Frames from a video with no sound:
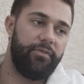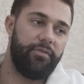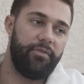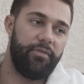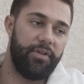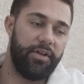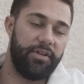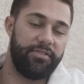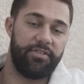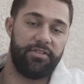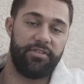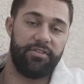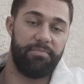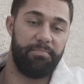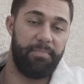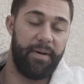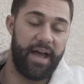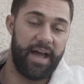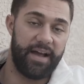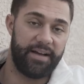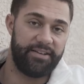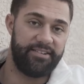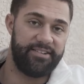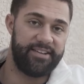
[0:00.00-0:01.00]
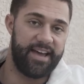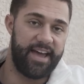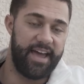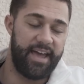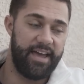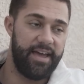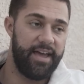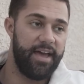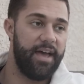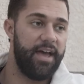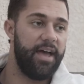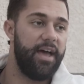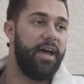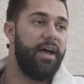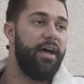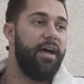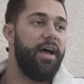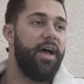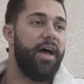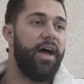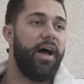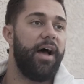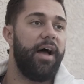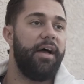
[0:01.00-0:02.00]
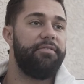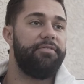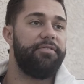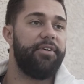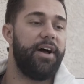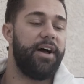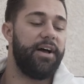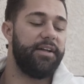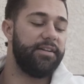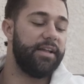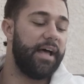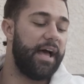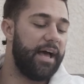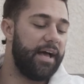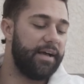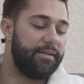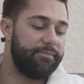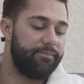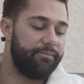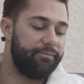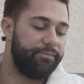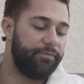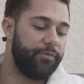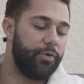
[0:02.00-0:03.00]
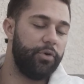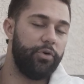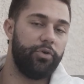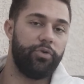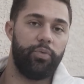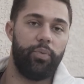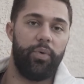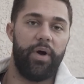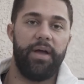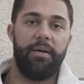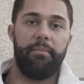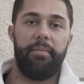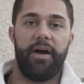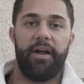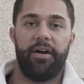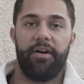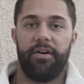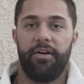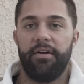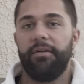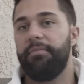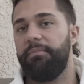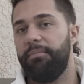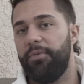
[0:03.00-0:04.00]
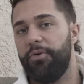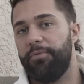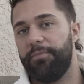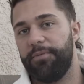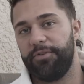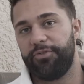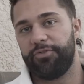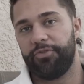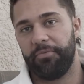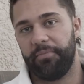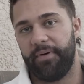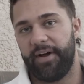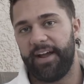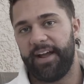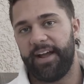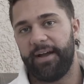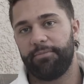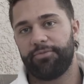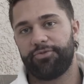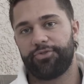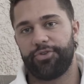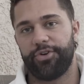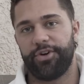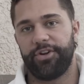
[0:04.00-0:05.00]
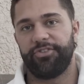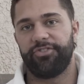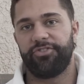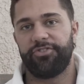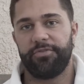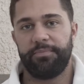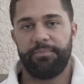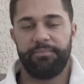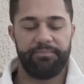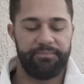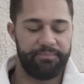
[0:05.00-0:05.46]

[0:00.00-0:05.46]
unless it's back day, I find that there's way better movements for my hamstrings.